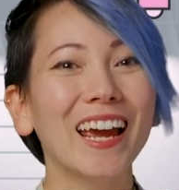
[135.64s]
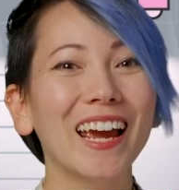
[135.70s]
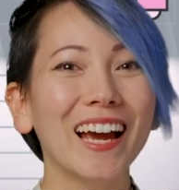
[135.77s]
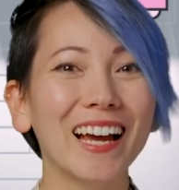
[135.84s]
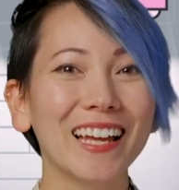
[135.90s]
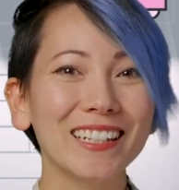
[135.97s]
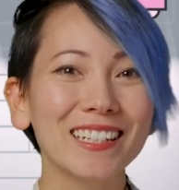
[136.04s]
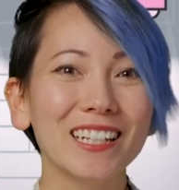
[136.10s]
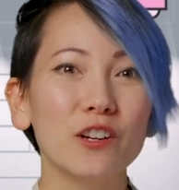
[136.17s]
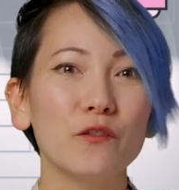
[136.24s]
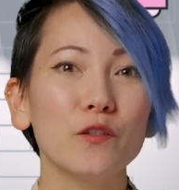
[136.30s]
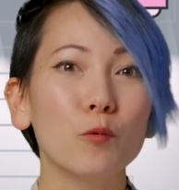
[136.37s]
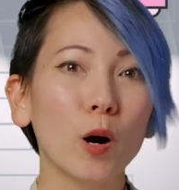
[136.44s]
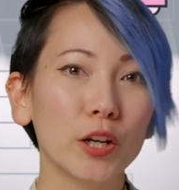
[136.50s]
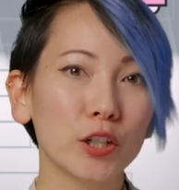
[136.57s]
And
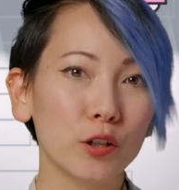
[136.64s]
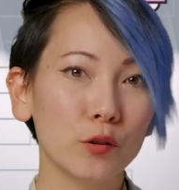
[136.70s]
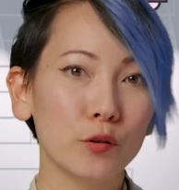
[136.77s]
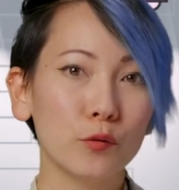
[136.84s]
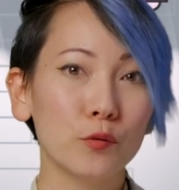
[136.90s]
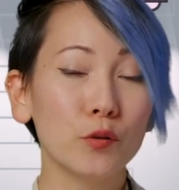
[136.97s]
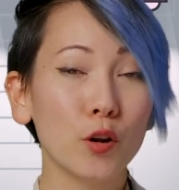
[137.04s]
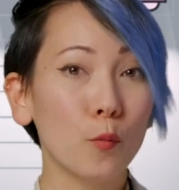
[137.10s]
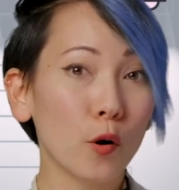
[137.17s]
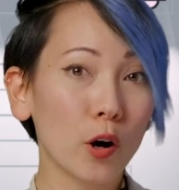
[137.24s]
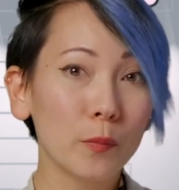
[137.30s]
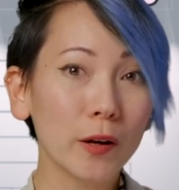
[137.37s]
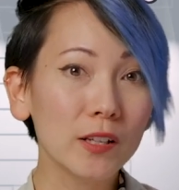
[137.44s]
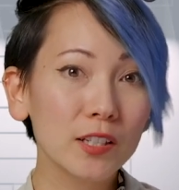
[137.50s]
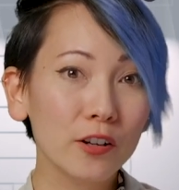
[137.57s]
if you want to know more
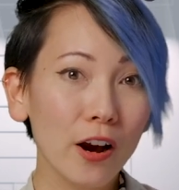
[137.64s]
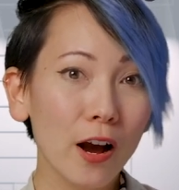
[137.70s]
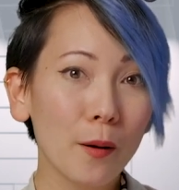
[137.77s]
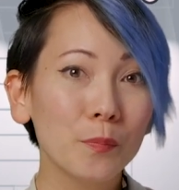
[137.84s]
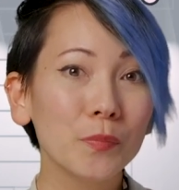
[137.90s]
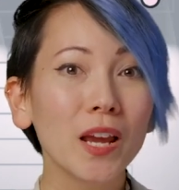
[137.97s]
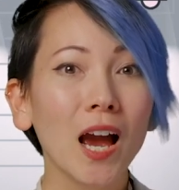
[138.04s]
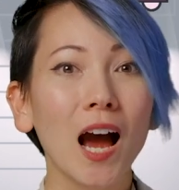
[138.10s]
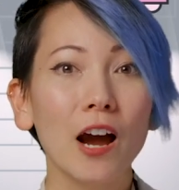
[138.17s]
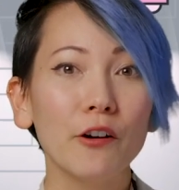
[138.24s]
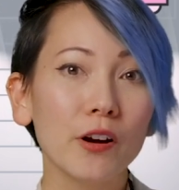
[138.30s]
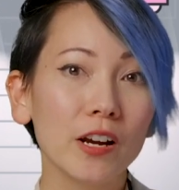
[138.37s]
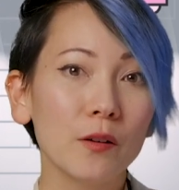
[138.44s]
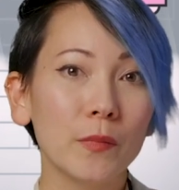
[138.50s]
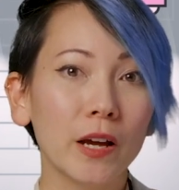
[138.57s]
about Scrum, I
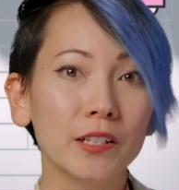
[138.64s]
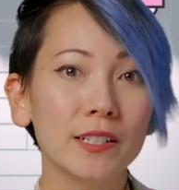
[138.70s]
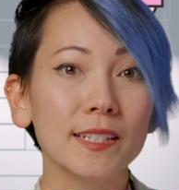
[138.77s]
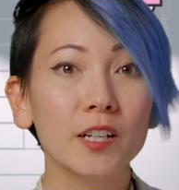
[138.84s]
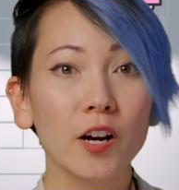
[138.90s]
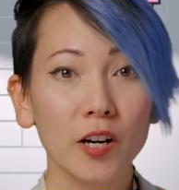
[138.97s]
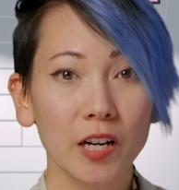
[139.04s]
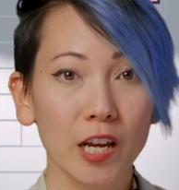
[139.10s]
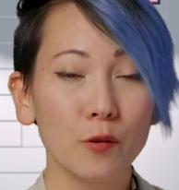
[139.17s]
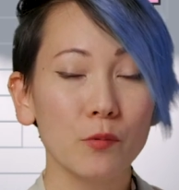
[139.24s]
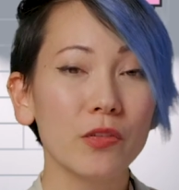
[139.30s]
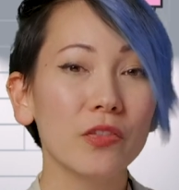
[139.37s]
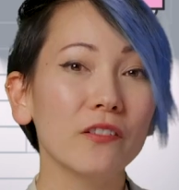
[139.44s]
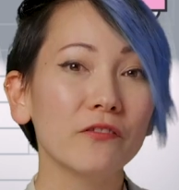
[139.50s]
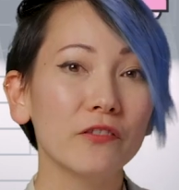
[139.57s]
recommend starting
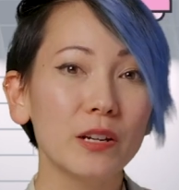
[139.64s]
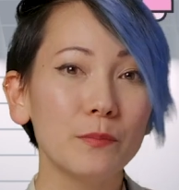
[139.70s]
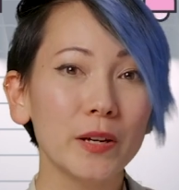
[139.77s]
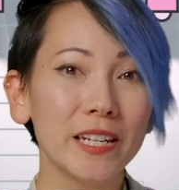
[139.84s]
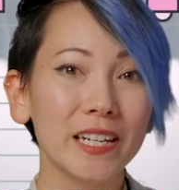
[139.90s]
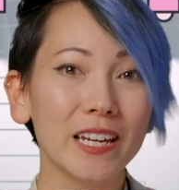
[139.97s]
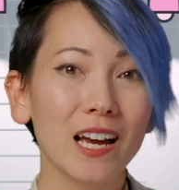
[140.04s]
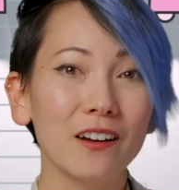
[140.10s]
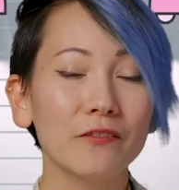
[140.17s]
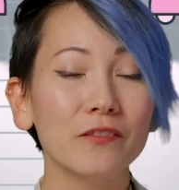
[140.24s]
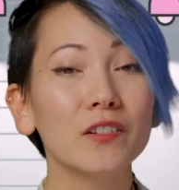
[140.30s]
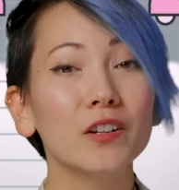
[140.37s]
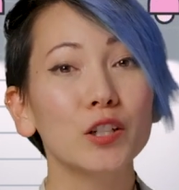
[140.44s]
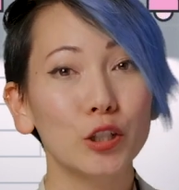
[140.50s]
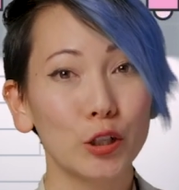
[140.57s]
with the free PDF,
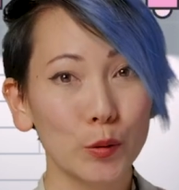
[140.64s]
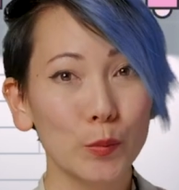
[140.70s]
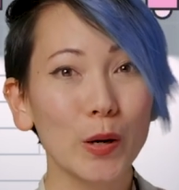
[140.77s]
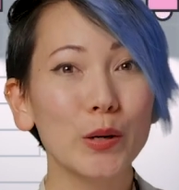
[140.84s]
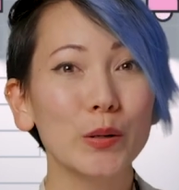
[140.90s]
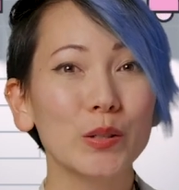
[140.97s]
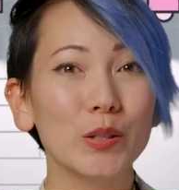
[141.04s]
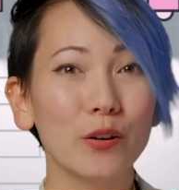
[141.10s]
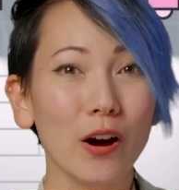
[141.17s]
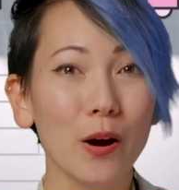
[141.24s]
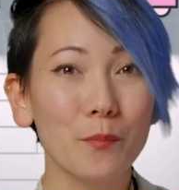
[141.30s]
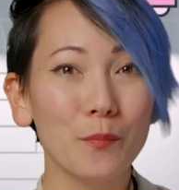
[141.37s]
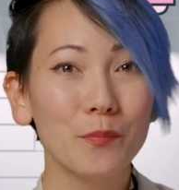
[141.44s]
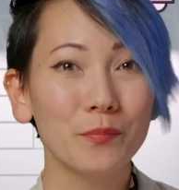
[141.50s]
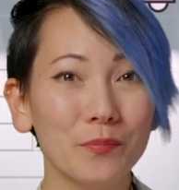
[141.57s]
Do Better
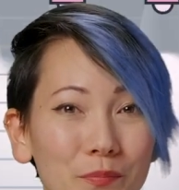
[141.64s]
Scrum.